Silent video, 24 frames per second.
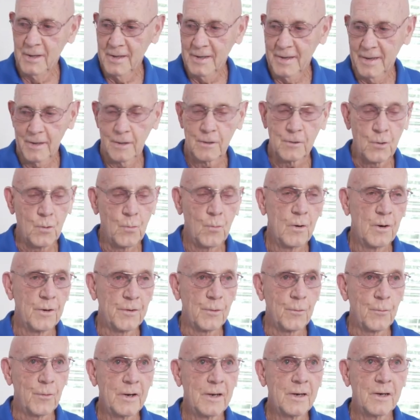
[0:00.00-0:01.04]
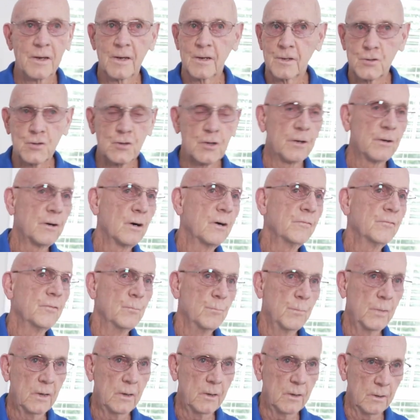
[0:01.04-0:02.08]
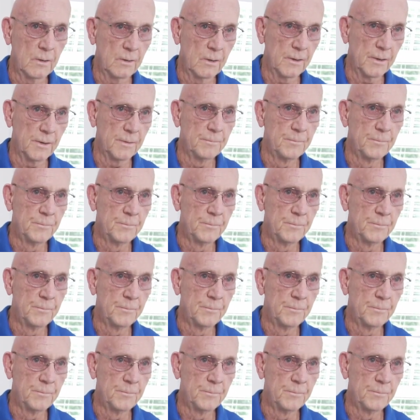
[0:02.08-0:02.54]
It'll go on green and shut off immediately.